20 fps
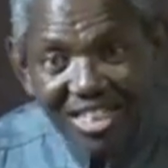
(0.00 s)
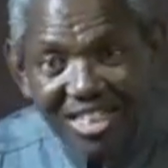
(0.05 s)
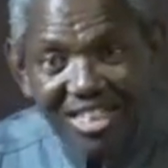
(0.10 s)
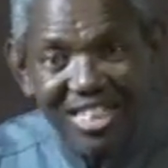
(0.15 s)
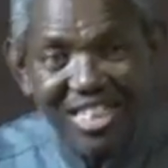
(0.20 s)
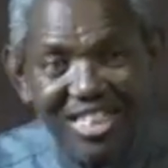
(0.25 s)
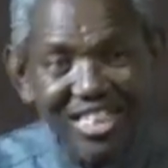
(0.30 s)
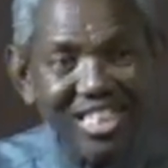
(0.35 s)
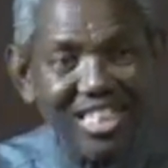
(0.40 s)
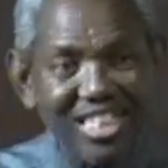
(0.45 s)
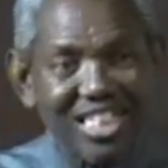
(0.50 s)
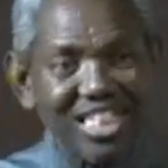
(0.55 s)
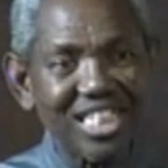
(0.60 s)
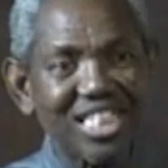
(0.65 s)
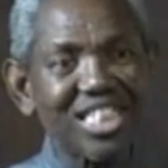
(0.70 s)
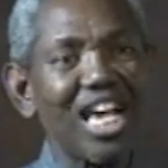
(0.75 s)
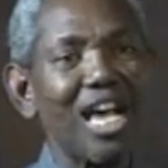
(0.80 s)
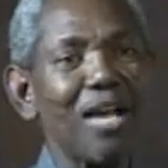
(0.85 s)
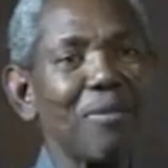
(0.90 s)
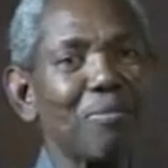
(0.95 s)
the
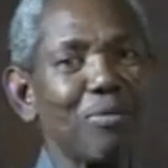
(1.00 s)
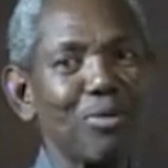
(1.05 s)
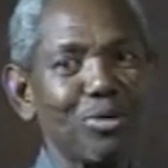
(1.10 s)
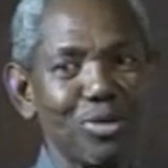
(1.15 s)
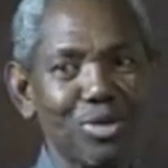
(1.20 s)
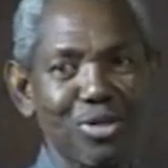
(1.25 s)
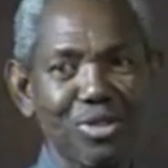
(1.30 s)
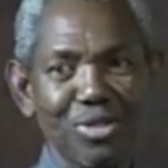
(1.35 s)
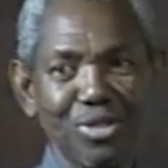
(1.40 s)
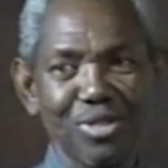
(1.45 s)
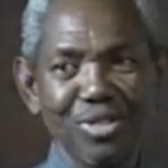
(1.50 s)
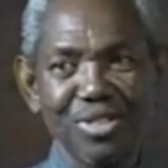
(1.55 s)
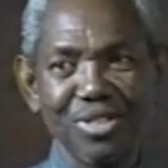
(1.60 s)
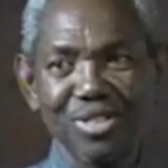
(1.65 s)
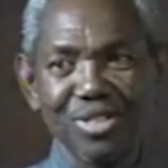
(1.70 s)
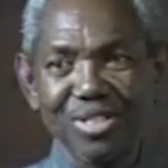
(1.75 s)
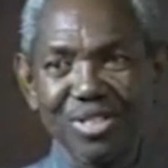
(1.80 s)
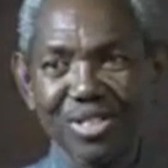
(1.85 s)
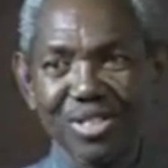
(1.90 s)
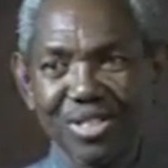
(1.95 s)
disciples,
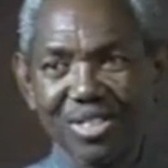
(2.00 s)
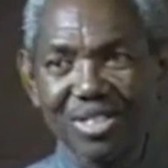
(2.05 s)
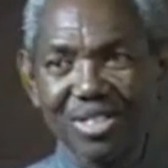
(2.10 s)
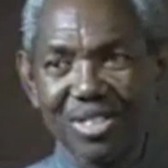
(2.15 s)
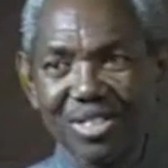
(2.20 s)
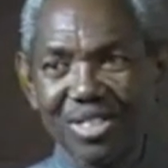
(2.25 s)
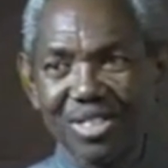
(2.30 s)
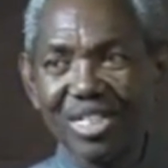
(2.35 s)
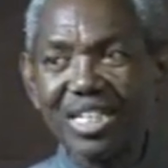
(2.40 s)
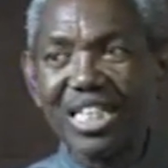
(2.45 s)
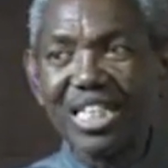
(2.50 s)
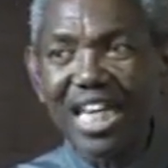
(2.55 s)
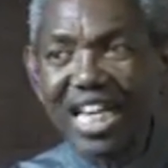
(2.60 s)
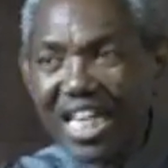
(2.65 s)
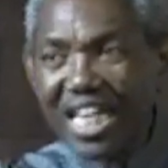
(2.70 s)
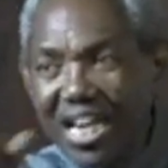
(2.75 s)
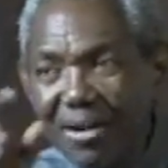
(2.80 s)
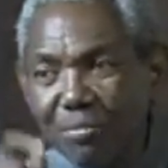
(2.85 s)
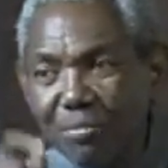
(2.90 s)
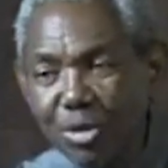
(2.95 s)
they
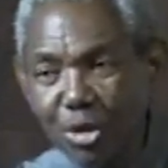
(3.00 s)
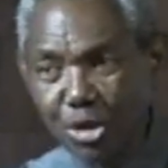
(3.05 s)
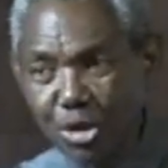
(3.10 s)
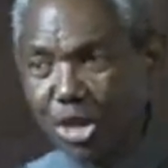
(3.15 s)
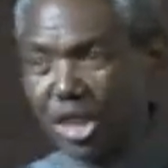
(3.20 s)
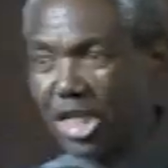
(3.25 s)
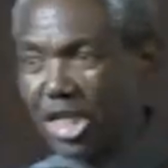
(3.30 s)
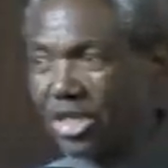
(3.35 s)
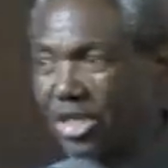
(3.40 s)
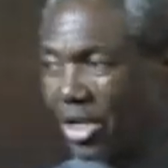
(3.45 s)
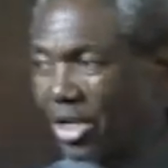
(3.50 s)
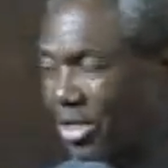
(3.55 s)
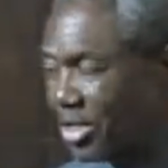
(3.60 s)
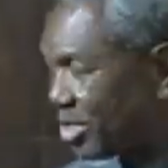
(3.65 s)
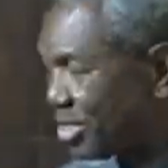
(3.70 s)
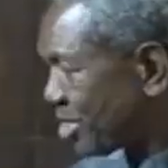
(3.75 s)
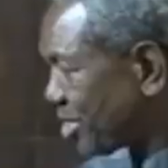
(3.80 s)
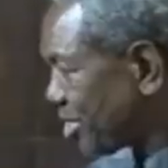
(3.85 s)
came to Jesus